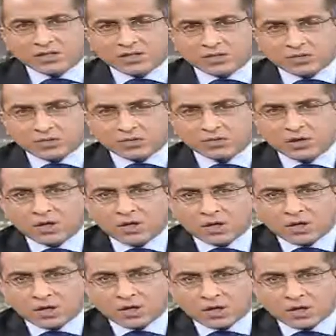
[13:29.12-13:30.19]
to
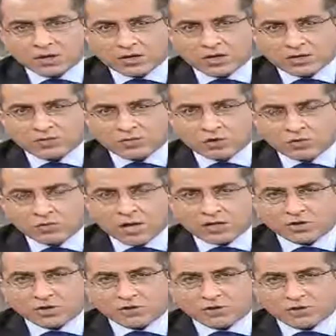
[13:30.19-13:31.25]
give too
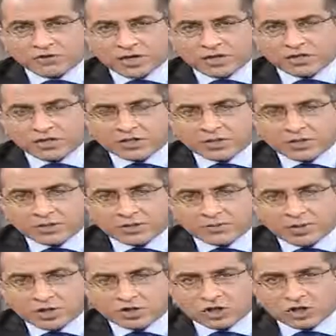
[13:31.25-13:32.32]
much of a weightage to the
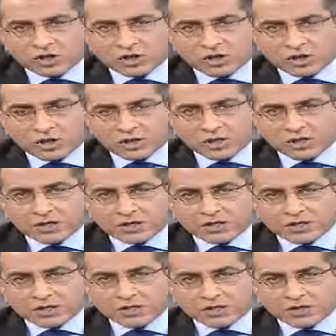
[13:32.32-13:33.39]
budget here in India,
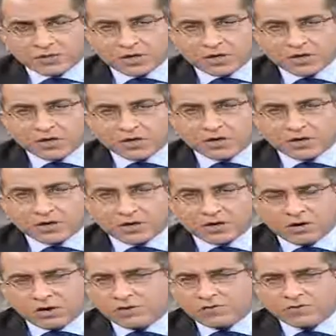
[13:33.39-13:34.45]
isn't it? Because there are a
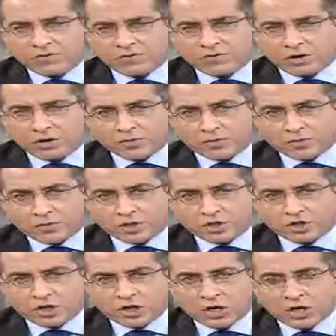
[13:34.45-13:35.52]
lot of reforms
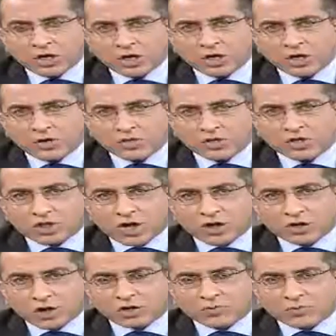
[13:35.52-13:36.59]
which
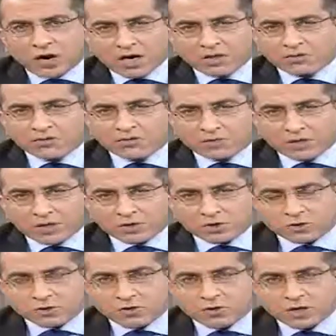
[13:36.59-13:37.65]
are not part of the
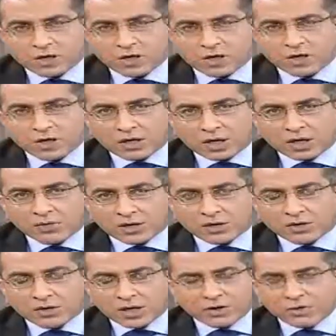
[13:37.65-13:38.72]
budget
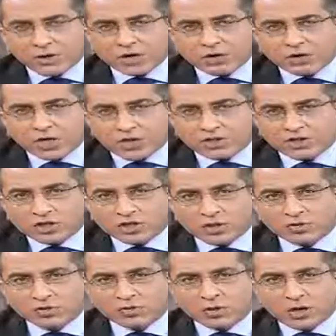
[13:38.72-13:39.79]
and which could
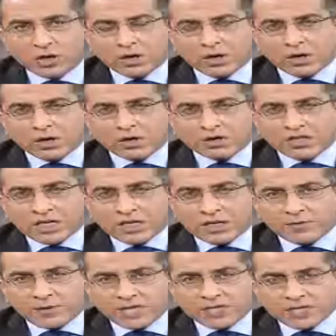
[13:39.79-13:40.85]
continue on a
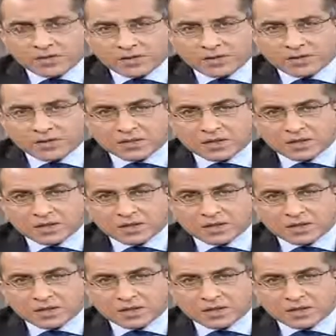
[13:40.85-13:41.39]
daily basis.